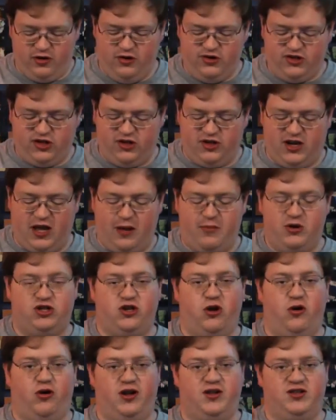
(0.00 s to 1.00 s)
using the damage
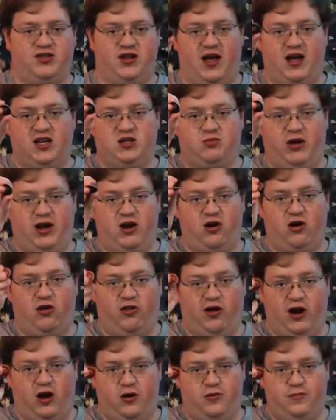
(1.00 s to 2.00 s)
tokens that I explained
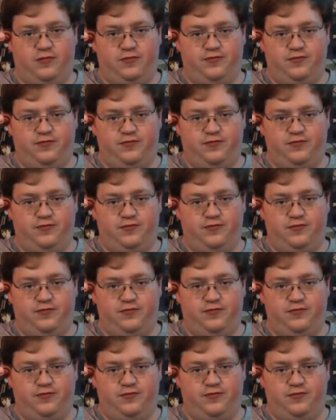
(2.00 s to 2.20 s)
earlier.